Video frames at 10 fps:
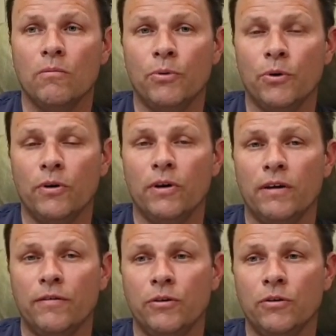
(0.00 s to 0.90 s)
But
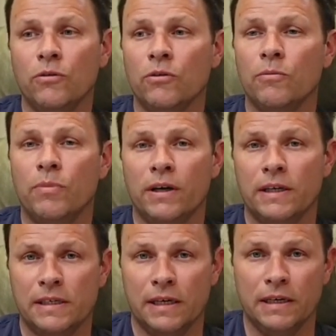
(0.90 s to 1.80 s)
if you do look at buying a
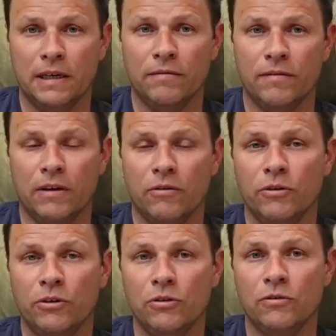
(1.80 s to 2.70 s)
second-hand van or a
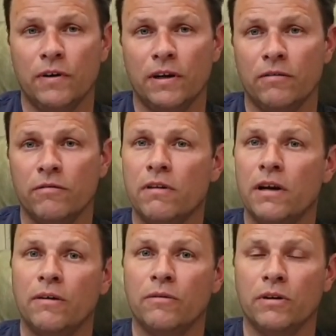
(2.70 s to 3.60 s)
used van
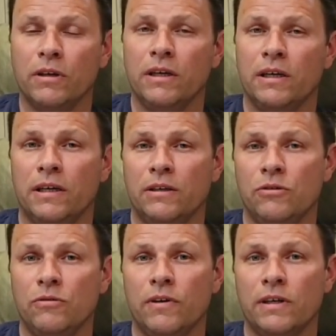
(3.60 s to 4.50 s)
around a year
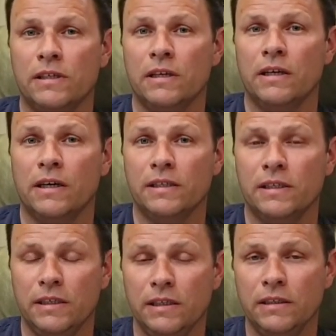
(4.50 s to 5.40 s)

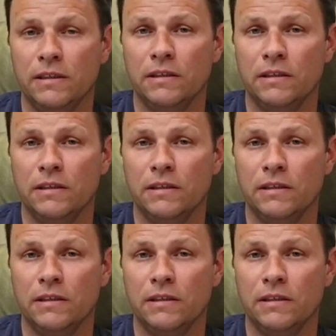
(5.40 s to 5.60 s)
2019,